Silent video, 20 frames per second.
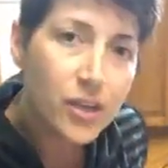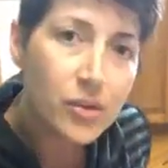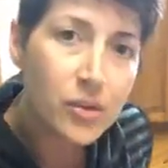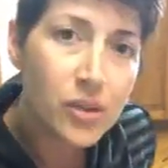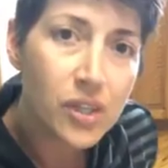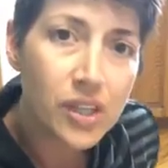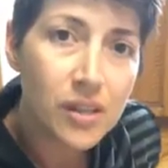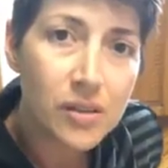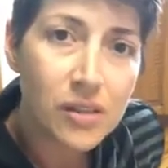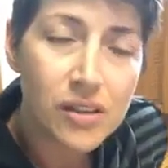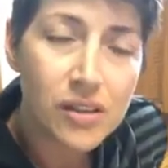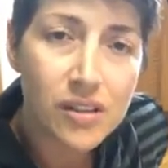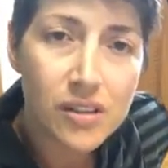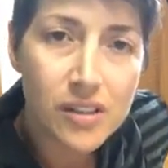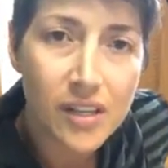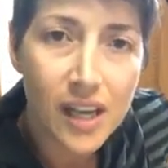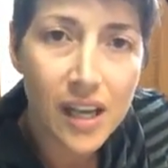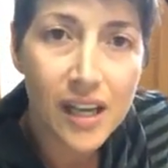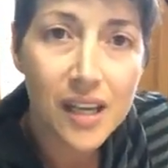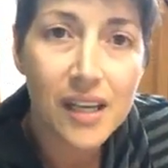can
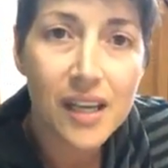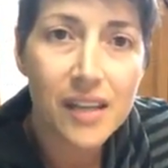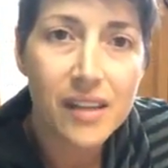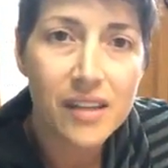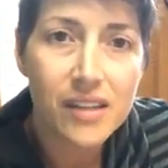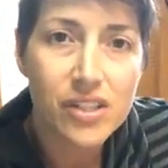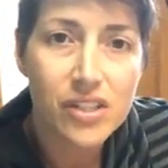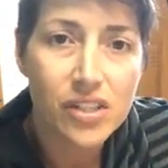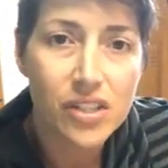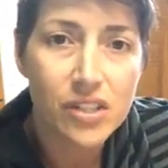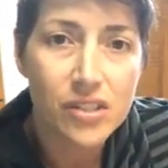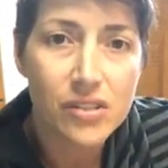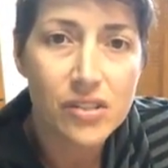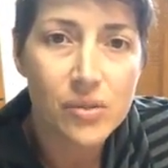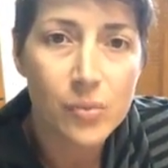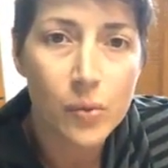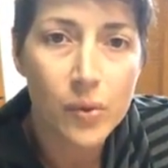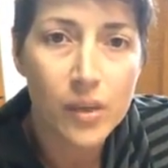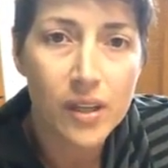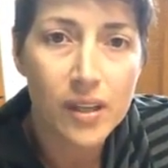tie-dye these shirts
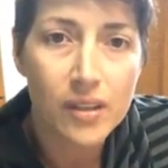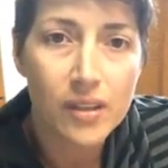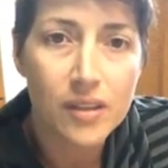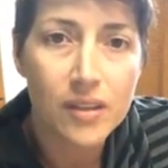with